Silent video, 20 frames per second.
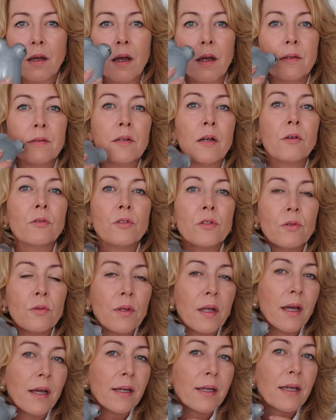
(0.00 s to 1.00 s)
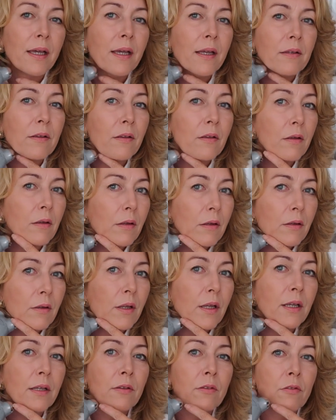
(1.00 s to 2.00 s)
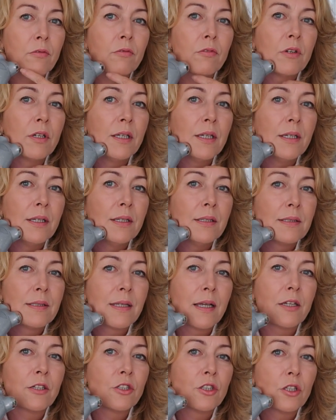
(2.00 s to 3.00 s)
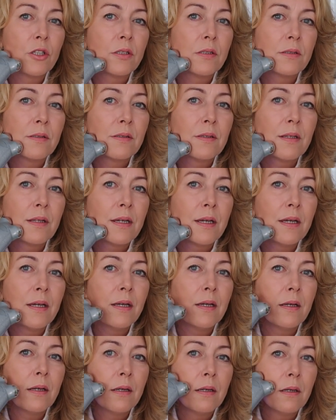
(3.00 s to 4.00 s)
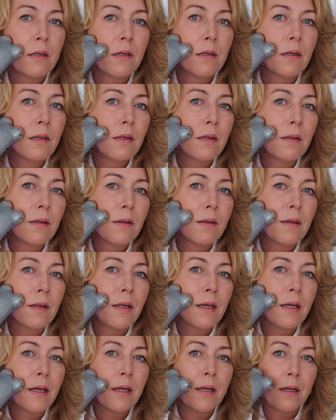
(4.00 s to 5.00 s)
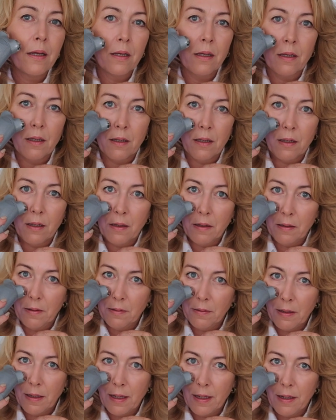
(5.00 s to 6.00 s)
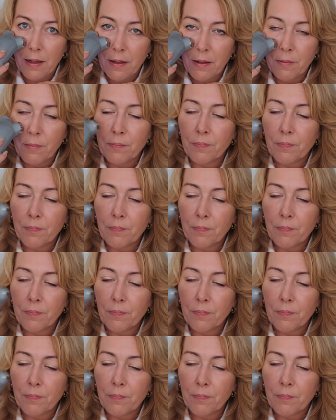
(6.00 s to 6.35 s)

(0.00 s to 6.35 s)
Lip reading: And I'll do that again in 3 sections, there, there and there.